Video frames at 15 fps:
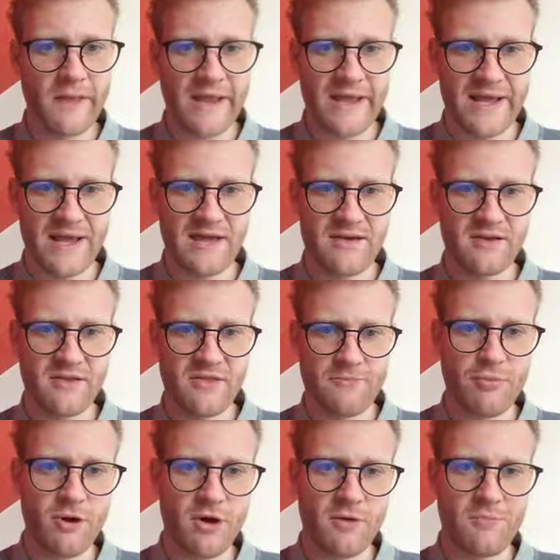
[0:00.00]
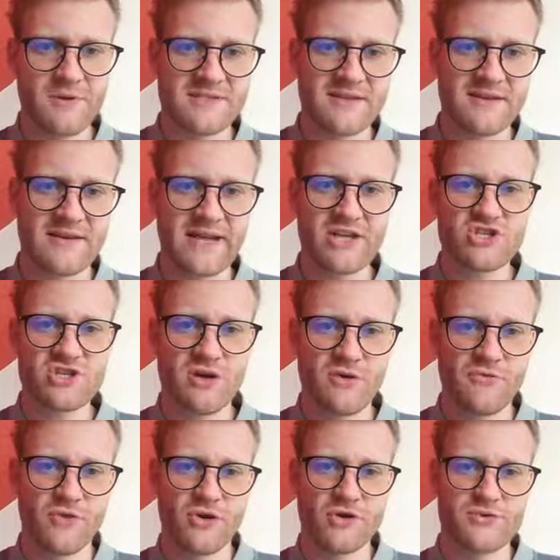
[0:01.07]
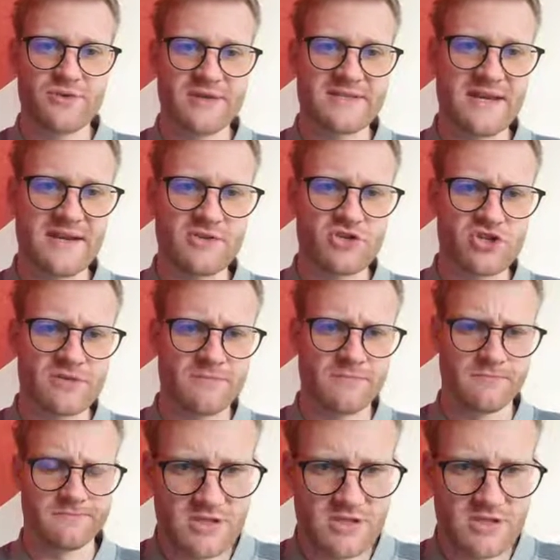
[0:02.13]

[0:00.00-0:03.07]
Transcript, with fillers: and the purpose and nature of your transaction.